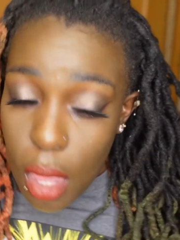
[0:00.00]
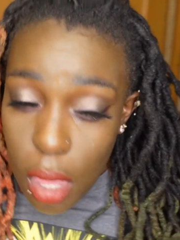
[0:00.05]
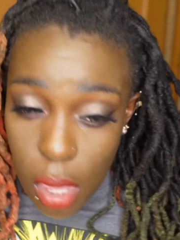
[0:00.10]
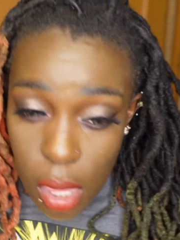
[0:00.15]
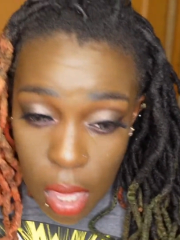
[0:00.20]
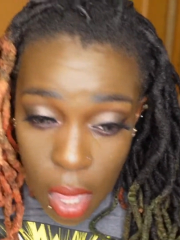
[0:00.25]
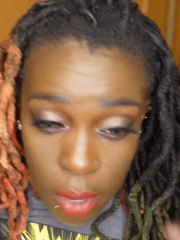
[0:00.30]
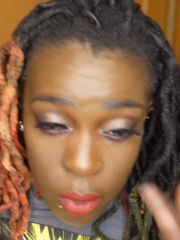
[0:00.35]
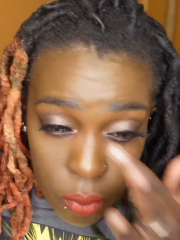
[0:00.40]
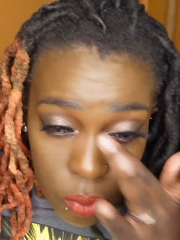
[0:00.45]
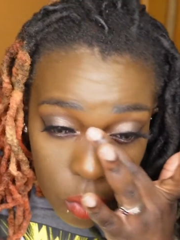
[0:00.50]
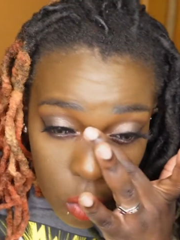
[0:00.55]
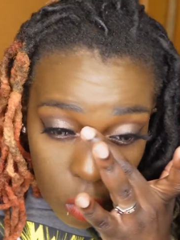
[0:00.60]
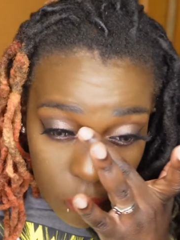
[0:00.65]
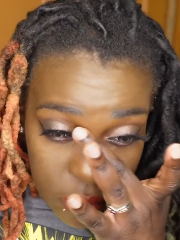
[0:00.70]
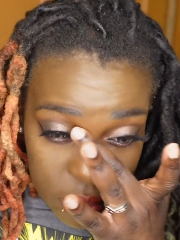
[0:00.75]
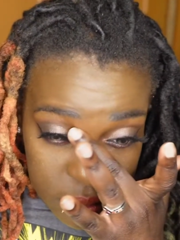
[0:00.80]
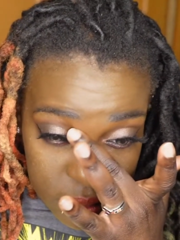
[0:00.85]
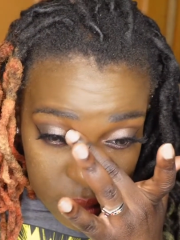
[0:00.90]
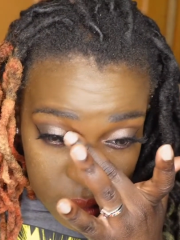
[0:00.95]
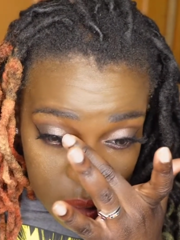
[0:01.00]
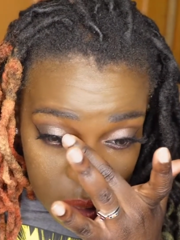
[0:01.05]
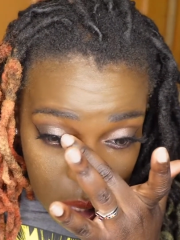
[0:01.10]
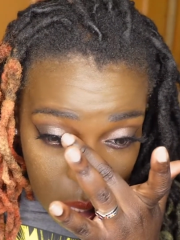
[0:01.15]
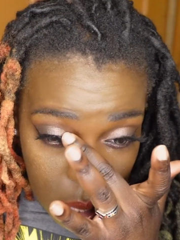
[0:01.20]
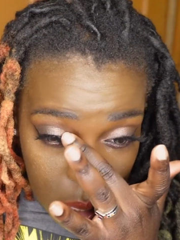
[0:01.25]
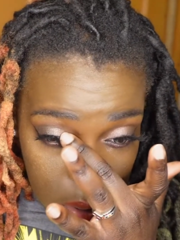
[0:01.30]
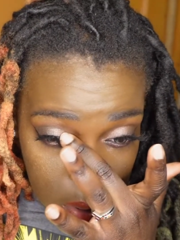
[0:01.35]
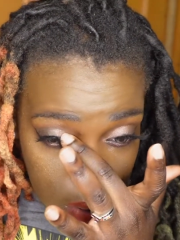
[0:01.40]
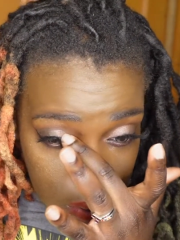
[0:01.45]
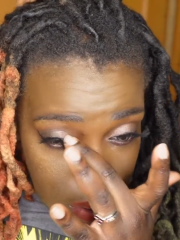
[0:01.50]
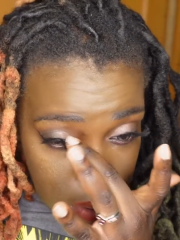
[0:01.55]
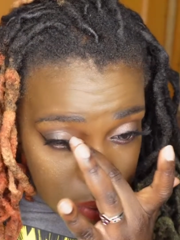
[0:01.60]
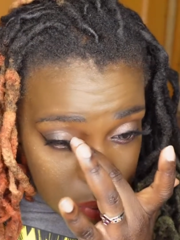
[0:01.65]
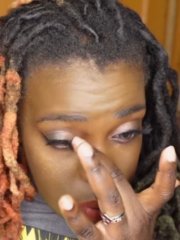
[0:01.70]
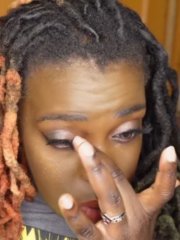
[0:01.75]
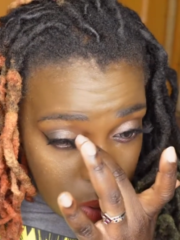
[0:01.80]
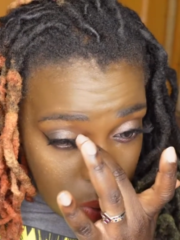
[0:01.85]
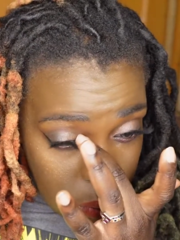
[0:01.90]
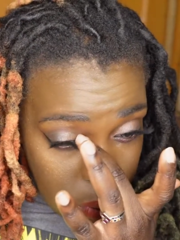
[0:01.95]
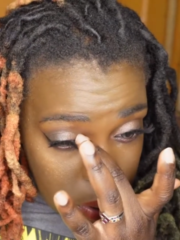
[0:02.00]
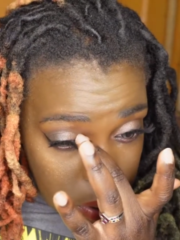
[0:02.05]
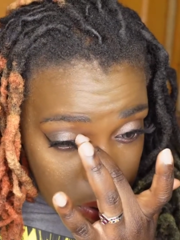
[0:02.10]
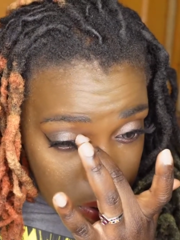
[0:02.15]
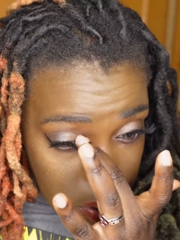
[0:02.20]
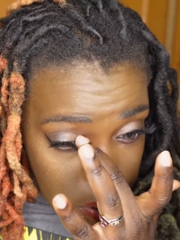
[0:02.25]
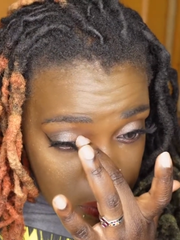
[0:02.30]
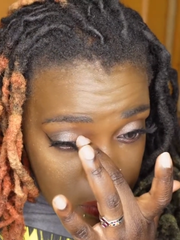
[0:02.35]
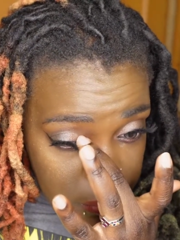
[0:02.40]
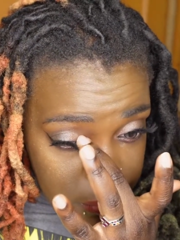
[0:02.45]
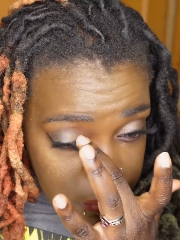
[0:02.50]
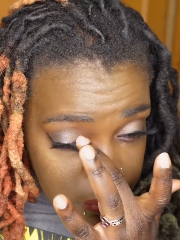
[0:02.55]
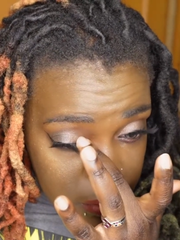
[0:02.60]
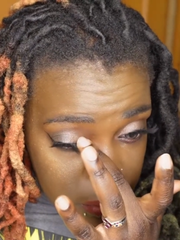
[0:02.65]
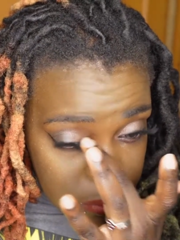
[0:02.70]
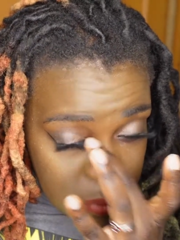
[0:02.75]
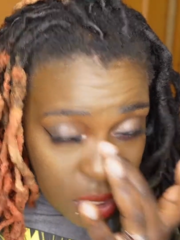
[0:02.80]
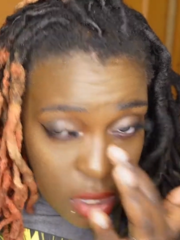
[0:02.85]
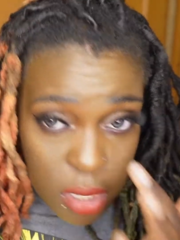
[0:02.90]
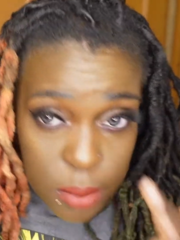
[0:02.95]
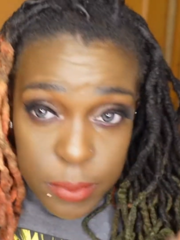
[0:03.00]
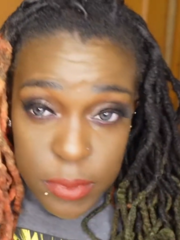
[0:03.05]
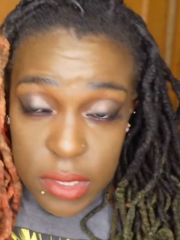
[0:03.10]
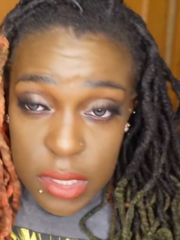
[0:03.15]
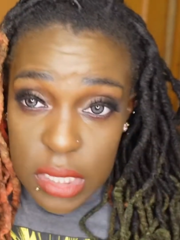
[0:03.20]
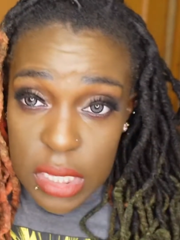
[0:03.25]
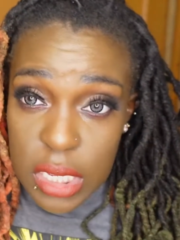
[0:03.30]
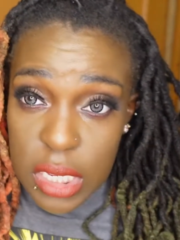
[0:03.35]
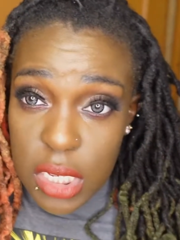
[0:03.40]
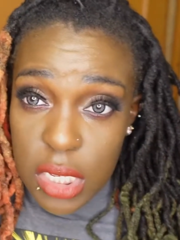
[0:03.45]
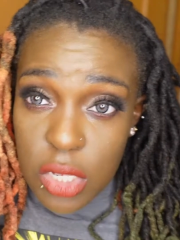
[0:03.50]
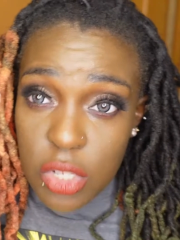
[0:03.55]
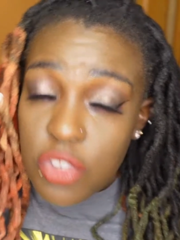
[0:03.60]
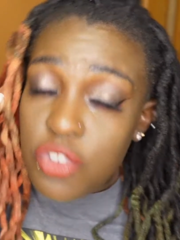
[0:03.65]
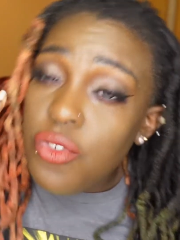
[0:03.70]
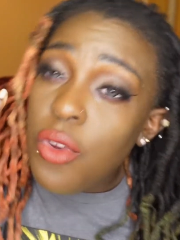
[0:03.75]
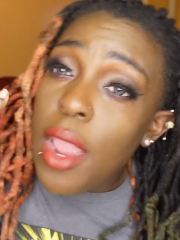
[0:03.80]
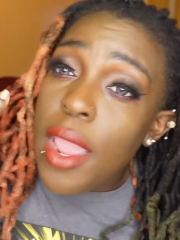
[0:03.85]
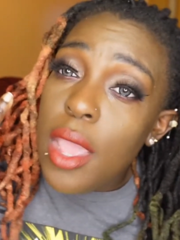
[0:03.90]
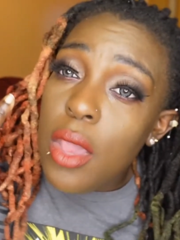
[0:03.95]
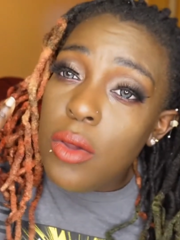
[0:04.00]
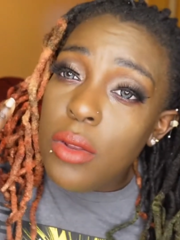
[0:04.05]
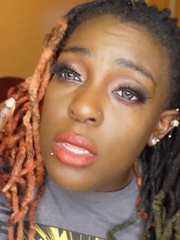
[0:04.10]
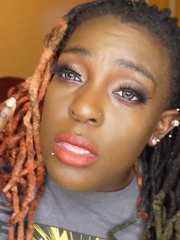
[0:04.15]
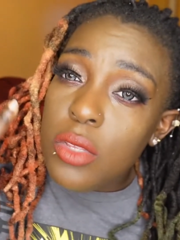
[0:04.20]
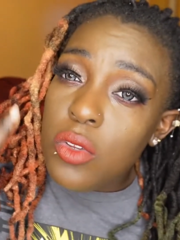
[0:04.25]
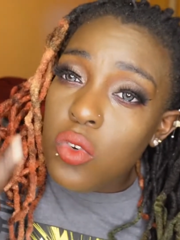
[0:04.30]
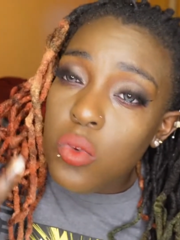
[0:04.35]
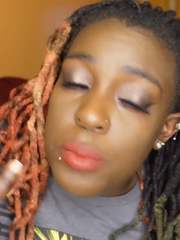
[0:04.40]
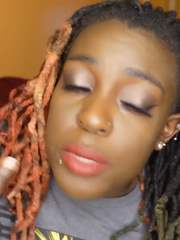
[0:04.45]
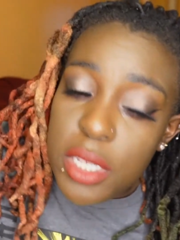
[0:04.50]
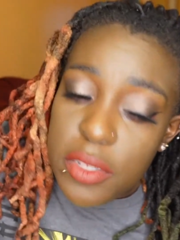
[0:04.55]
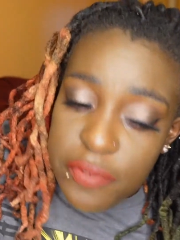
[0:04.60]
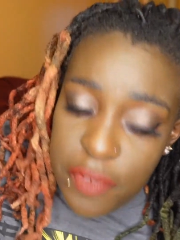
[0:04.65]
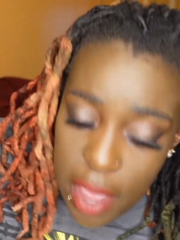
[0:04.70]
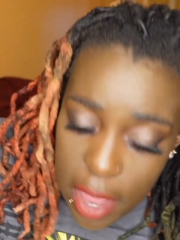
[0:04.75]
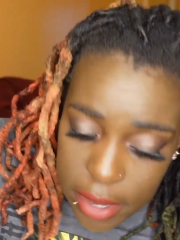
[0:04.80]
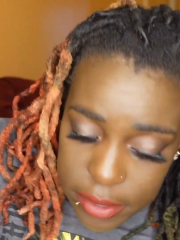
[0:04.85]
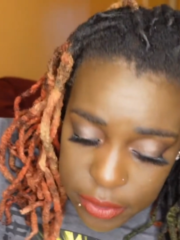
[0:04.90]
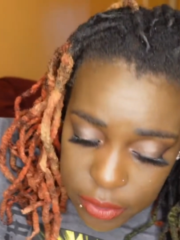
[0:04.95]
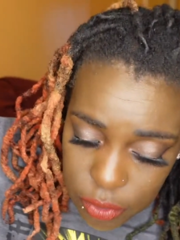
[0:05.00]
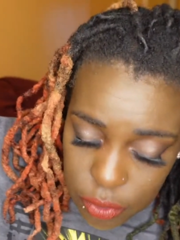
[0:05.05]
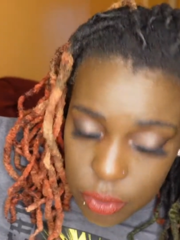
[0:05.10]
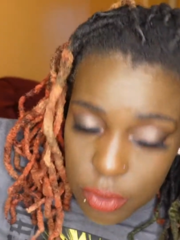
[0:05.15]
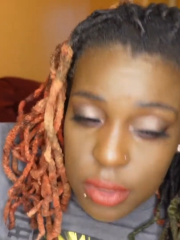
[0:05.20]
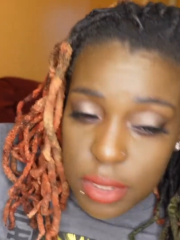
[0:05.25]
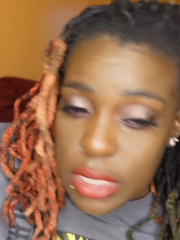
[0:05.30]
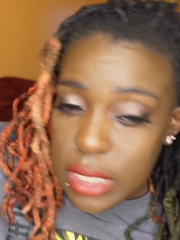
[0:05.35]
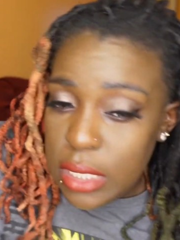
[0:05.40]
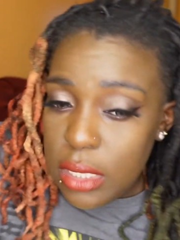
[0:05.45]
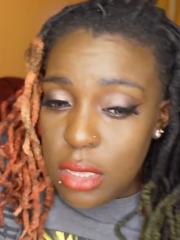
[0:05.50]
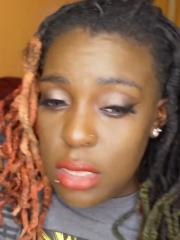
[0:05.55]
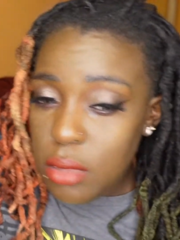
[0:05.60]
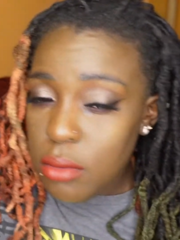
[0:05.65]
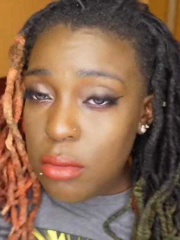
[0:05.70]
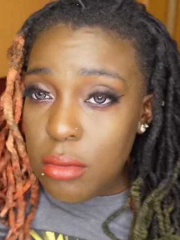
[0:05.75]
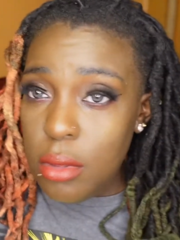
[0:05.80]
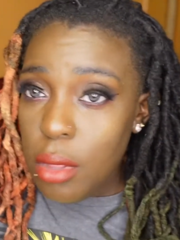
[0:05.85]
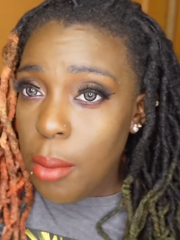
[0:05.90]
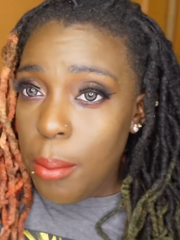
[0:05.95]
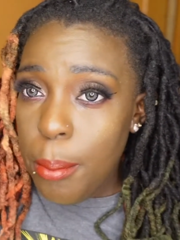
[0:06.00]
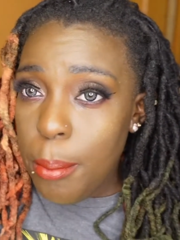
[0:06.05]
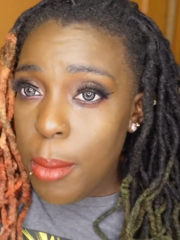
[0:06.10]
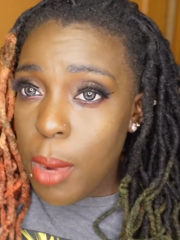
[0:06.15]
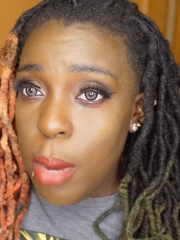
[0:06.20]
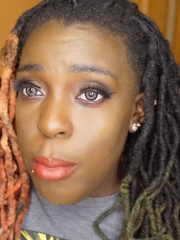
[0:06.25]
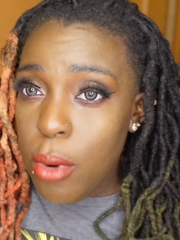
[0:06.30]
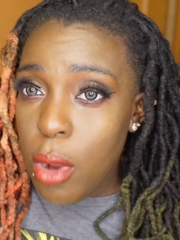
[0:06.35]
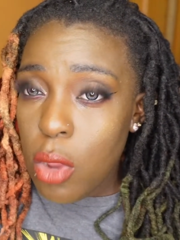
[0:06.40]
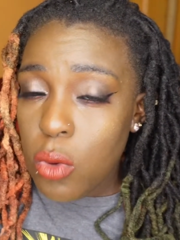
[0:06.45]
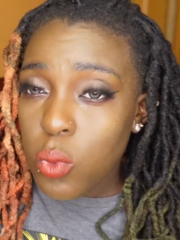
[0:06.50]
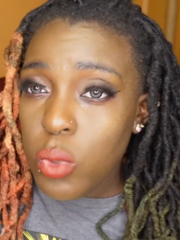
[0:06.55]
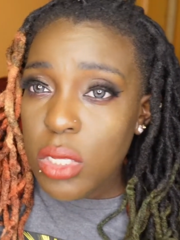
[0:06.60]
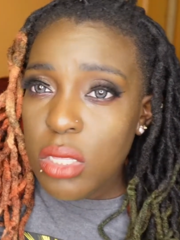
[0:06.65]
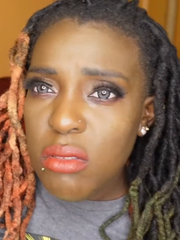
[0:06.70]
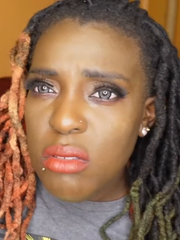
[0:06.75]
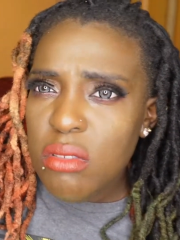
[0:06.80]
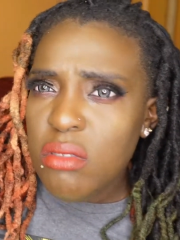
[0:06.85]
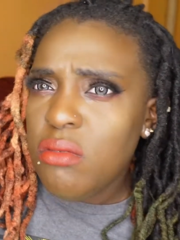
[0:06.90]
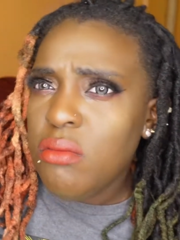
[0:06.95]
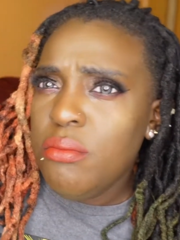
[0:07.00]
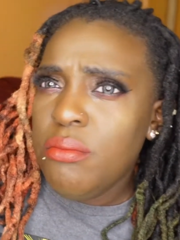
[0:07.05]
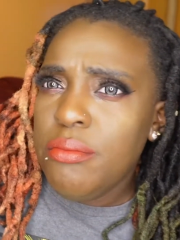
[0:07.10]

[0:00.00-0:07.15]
I don't know if it's the color, I don't know what it is, but sometimes these dry out a little bit faster than my brown ones.